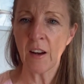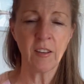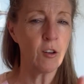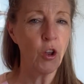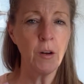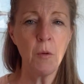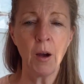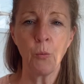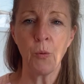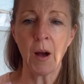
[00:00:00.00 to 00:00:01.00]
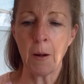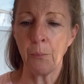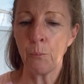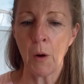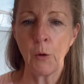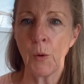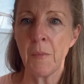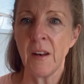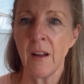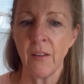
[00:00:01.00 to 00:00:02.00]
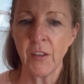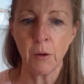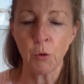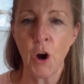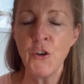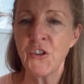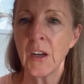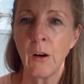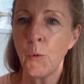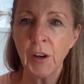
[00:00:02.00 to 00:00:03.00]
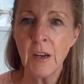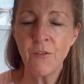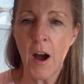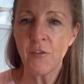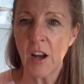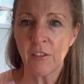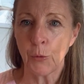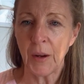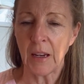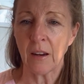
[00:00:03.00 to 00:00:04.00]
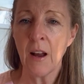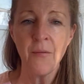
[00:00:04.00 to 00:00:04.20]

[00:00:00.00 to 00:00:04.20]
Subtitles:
Because a lot of my women that I'm coaching are working 5 days a week.